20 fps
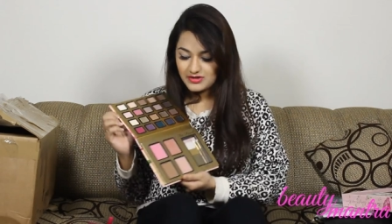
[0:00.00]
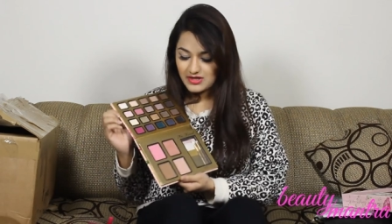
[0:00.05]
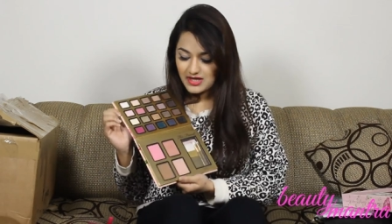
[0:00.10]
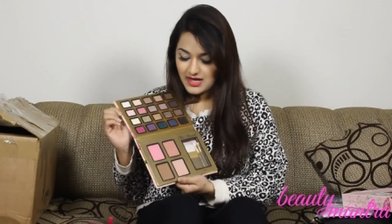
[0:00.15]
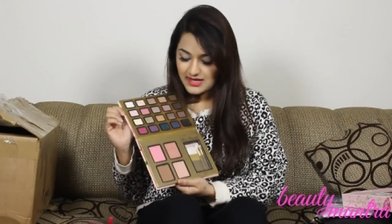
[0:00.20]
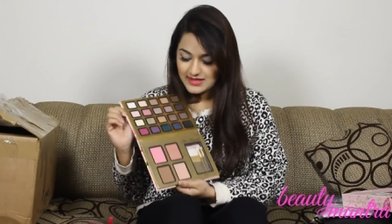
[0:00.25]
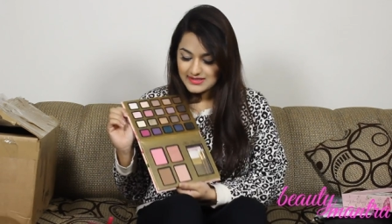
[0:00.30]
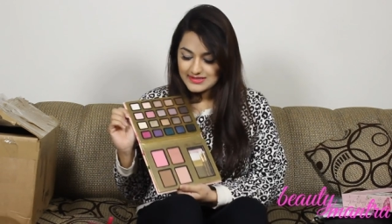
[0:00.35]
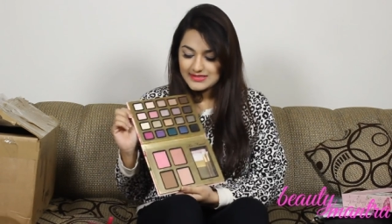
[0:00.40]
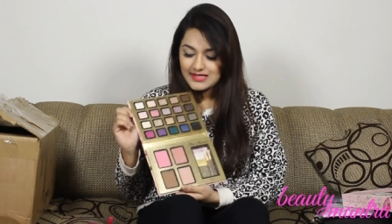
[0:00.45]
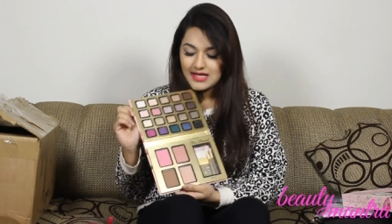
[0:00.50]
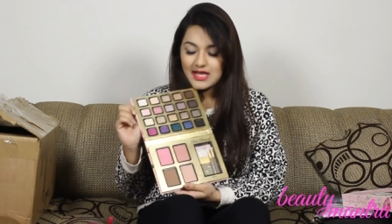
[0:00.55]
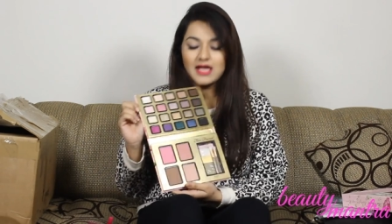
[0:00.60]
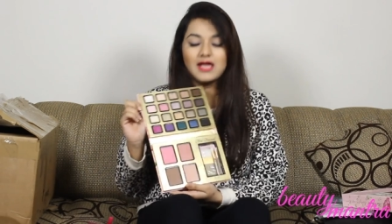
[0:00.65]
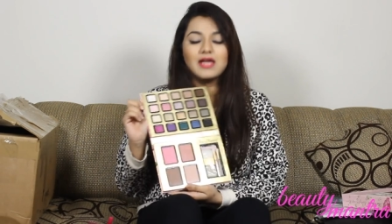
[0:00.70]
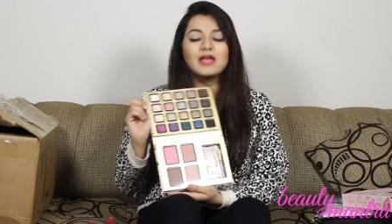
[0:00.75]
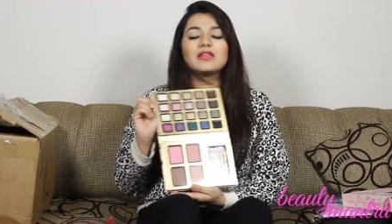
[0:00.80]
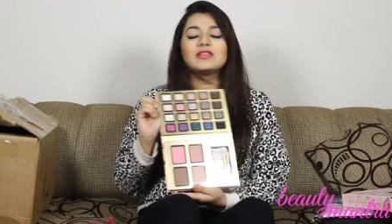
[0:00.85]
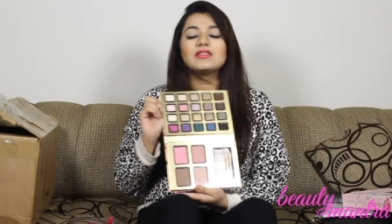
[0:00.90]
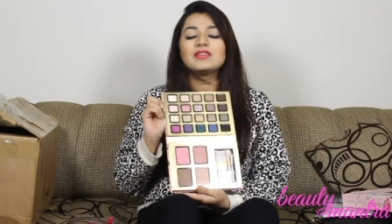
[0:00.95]
Guys,
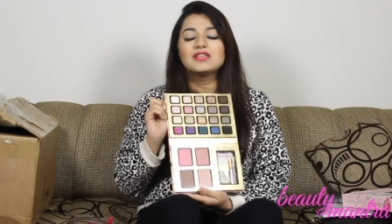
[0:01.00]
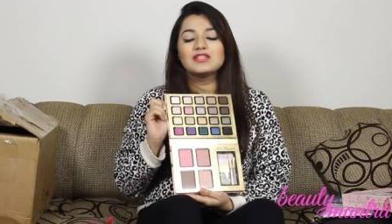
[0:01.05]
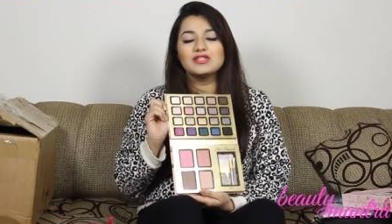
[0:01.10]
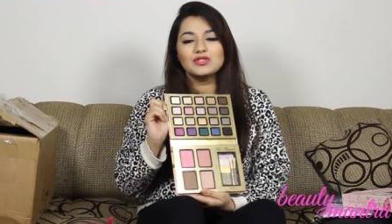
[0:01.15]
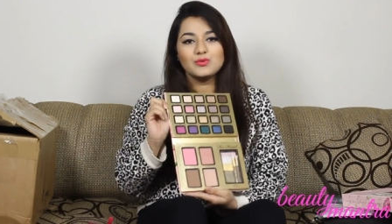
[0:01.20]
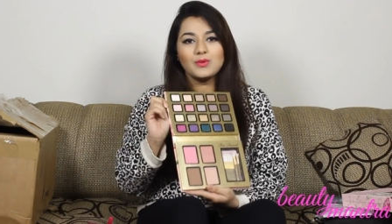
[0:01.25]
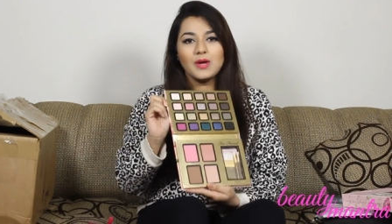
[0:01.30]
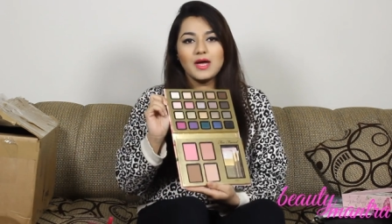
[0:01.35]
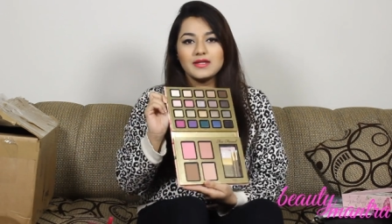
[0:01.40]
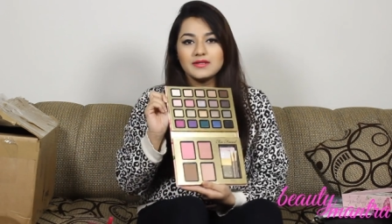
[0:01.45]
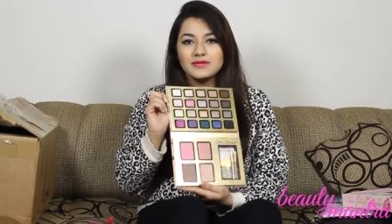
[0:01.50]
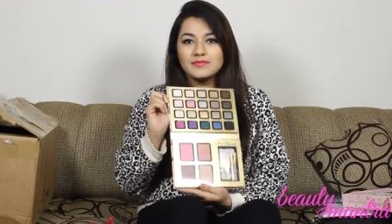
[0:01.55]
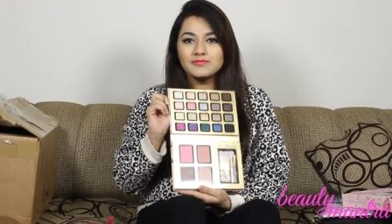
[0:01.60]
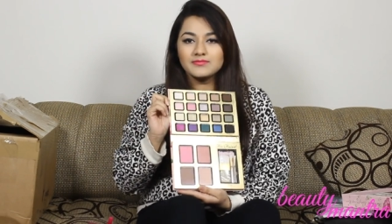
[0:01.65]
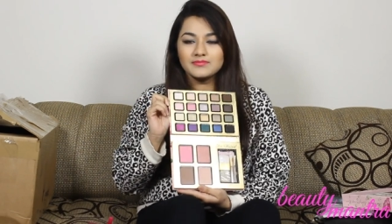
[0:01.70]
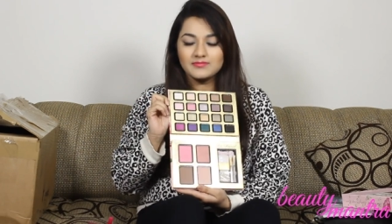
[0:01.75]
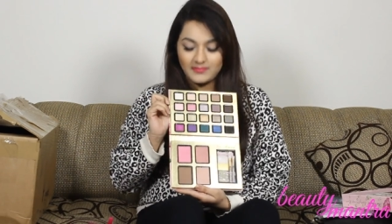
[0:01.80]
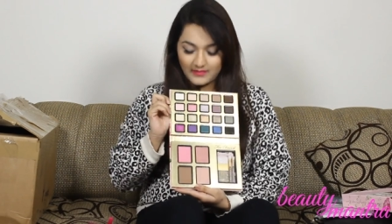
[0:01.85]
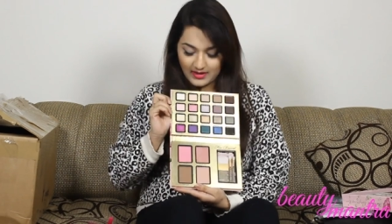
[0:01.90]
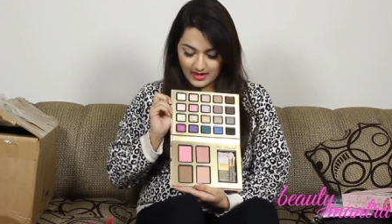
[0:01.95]
this one
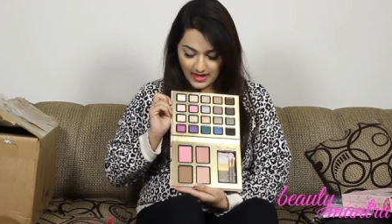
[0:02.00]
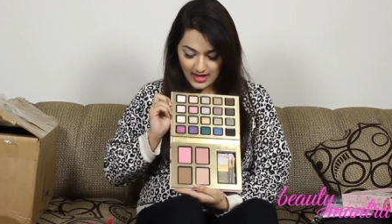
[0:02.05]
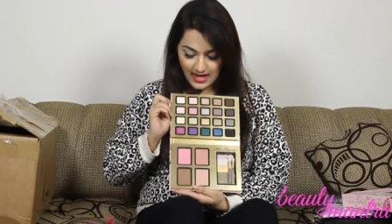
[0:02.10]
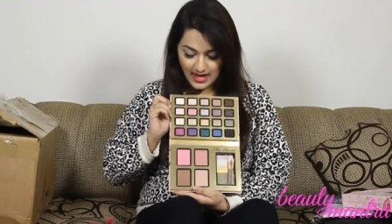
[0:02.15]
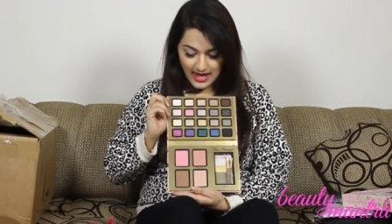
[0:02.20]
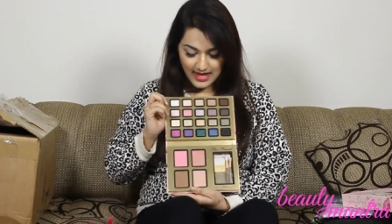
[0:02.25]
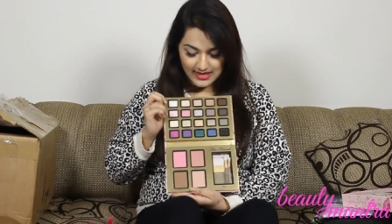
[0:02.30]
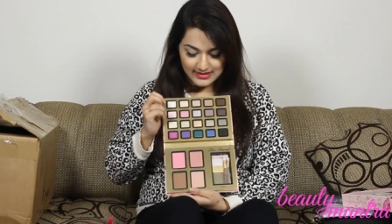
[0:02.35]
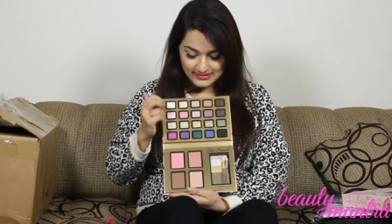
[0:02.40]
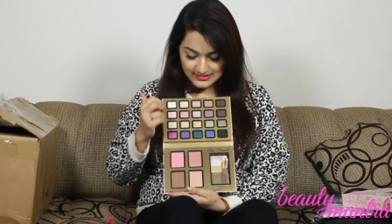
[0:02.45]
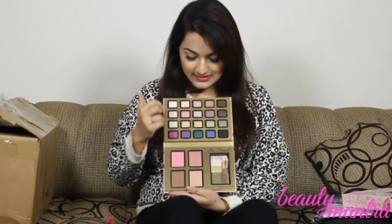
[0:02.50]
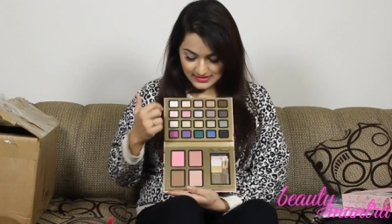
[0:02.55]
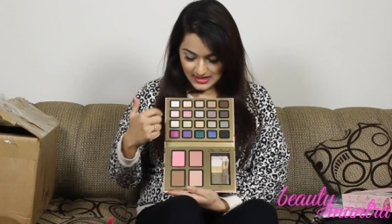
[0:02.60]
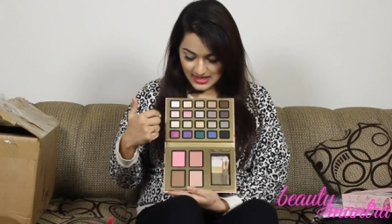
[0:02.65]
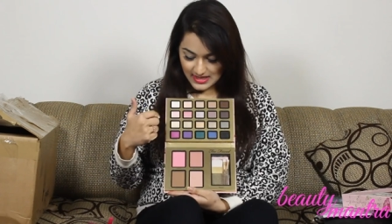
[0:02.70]
has